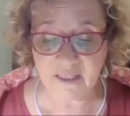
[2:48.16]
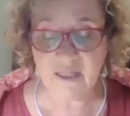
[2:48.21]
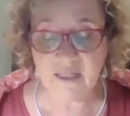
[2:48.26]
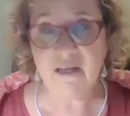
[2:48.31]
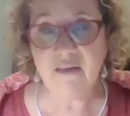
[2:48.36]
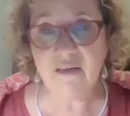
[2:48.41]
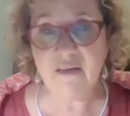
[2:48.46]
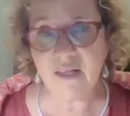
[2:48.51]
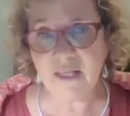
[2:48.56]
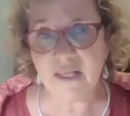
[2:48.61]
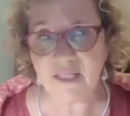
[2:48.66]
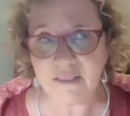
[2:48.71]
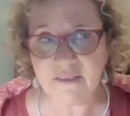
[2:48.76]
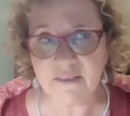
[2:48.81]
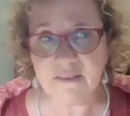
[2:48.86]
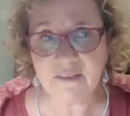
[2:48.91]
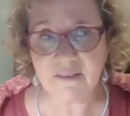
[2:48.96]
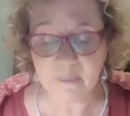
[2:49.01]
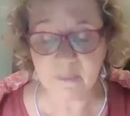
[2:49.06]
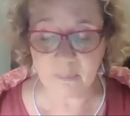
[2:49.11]
there is
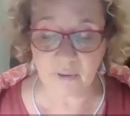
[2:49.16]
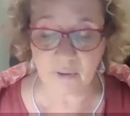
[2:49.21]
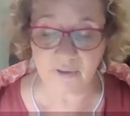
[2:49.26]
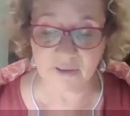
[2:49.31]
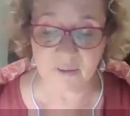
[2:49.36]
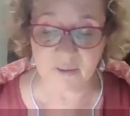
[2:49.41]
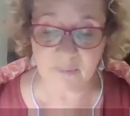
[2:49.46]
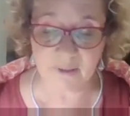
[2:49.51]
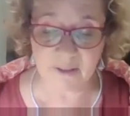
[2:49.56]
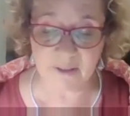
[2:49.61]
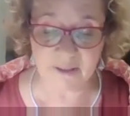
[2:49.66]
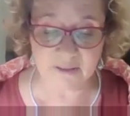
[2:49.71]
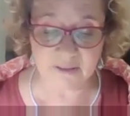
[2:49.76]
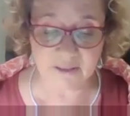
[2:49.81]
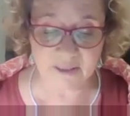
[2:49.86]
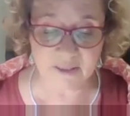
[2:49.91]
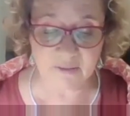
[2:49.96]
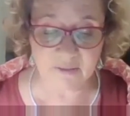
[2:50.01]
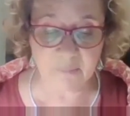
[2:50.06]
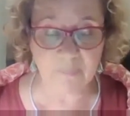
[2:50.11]
the
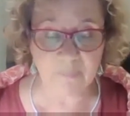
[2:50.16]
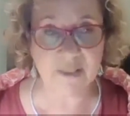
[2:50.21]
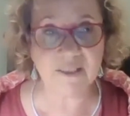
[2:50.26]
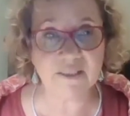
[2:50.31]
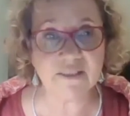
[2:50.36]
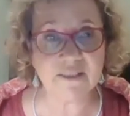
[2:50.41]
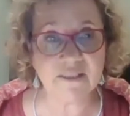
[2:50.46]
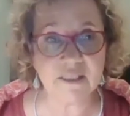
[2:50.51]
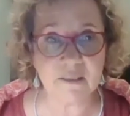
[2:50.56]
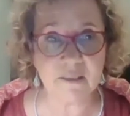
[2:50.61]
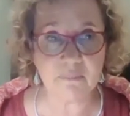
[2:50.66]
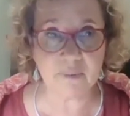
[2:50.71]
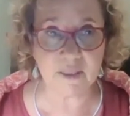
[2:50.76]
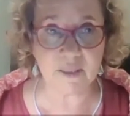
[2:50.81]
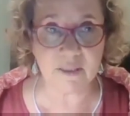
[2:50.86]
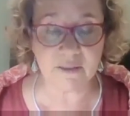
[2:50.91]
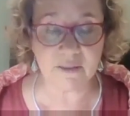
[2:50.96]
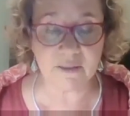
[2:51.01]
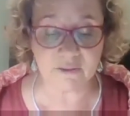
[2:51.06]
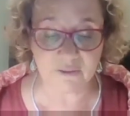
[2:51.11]
possibility of being deeply
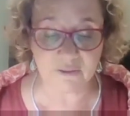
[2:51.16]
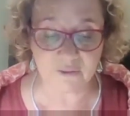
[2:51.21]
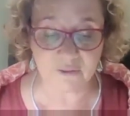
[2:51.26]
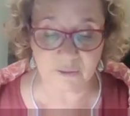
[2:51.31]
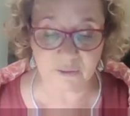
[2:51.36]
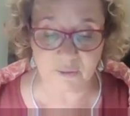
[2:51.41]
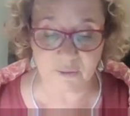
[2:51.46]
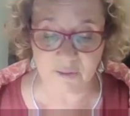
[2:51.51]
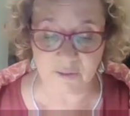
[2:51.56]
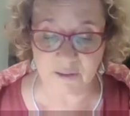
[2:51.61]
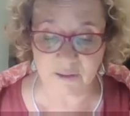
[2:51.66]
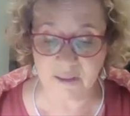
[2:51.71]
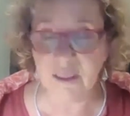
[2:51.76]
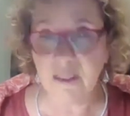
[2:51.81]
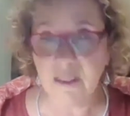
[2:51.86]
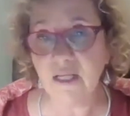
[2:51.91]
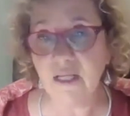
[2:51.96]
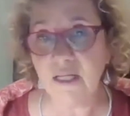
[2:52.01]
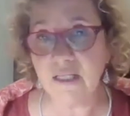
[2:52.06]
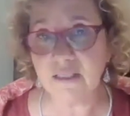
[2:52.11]
understood
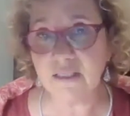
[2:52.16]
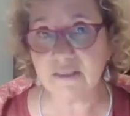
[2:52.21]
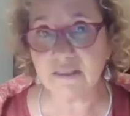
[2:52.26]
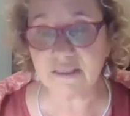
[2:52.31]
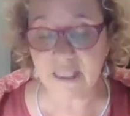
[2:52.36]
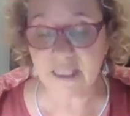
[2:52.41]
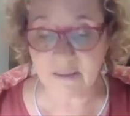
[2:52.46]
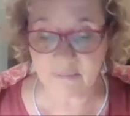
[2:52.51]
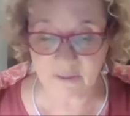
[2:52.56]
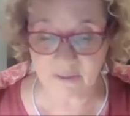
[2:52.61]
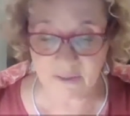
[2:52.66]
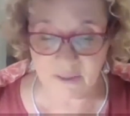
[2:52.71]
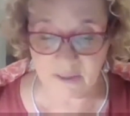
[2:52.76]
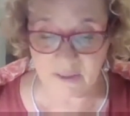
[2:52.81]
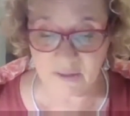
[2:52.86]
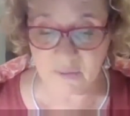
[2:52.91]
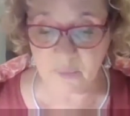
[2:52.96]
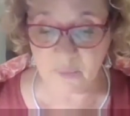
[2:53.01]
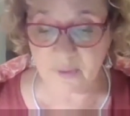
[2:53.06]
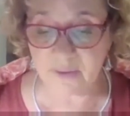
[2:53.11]
and accepted
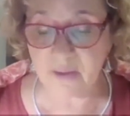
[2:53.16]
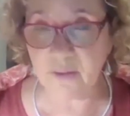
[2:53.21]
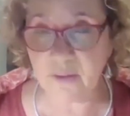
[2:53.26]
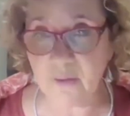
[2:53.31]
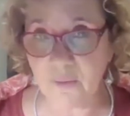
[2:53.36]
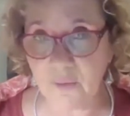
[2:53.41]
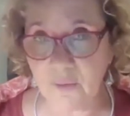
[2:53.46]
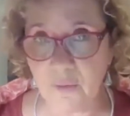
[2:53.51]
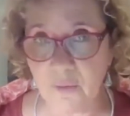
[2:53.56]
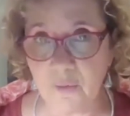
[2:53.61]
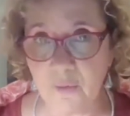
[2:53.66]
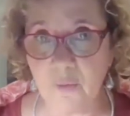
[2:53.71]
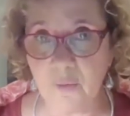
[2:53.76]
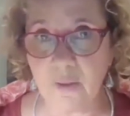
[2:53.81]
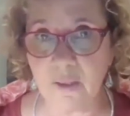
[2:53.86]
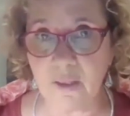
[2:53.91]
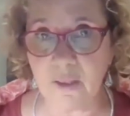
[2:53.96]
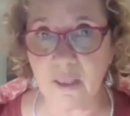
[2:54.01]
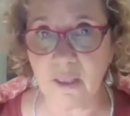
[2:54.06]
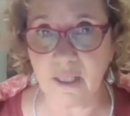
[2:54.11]
within new
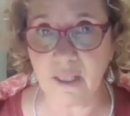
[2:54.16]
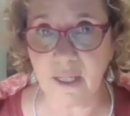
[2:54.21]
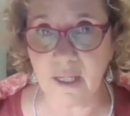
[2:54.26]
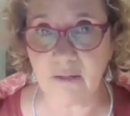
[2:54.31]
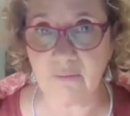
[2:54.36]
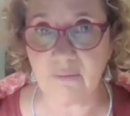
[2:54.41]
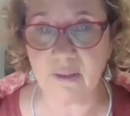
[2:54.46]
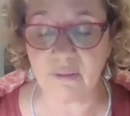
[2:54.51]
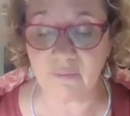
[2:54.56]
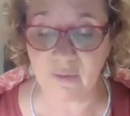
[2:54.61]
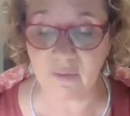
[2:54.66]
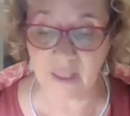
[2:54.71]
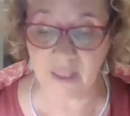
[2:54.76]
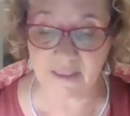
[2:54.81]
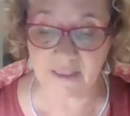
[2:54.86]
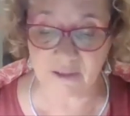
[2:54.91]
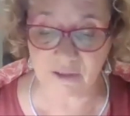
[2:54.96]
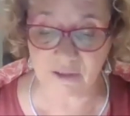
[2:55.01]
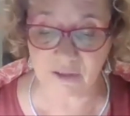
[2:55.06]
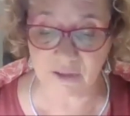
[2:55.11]
and caring
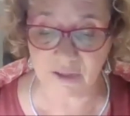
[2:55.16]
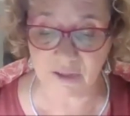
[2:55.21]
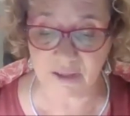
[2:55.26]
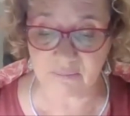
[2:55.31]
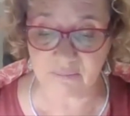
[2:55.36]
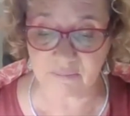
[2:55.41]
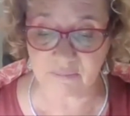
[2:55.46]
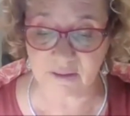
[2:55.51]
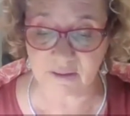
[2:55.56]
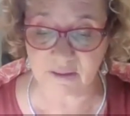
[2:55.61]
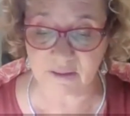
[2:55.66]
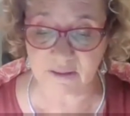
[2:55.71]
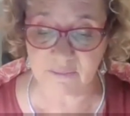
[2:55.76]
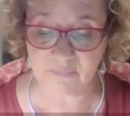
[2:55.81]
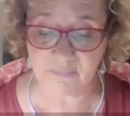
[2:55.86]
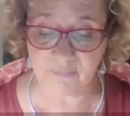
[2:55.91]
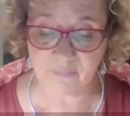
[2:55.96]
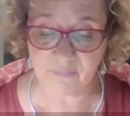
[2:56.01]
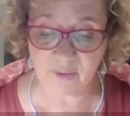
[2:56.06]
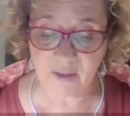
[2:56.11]
relationships.
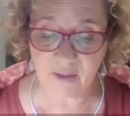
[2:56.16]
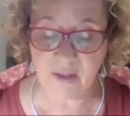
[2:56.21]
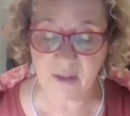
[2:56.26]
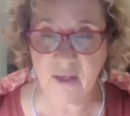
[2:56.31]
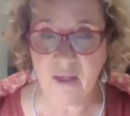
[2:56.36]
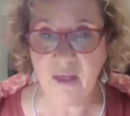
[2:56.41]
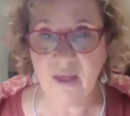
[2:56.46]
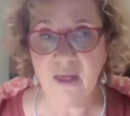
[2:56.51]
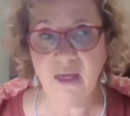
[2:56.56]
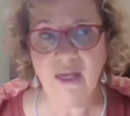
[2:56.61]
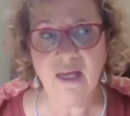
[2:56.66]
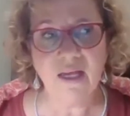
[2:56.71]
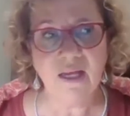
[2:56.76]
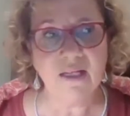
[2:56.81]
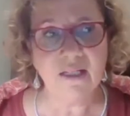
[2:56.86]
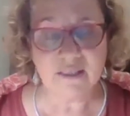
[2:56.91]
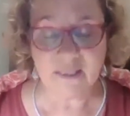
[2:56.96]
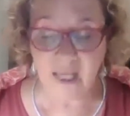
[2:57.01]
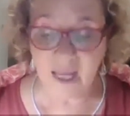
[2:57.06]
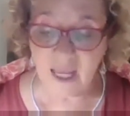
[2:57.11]

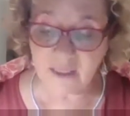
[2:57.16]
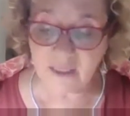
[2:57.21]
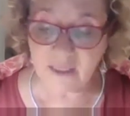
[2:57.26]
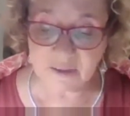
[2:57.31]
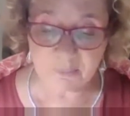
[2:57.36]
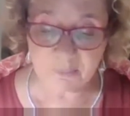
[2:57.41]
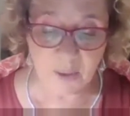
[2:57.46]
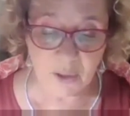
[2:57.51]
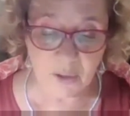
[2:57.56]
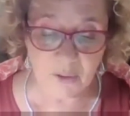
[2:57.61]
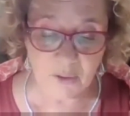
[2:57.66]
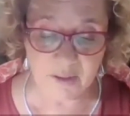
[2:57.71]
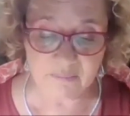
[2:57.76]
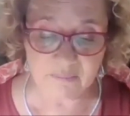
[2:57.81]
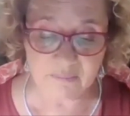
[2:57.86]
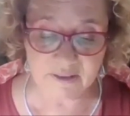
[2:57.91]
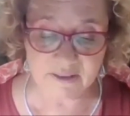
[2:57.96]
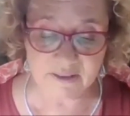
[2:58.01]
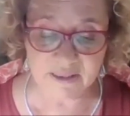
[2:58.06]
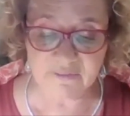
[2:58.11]
Diana's poems
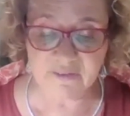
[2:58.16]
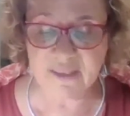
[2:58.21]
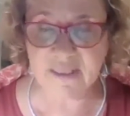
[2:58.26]
give an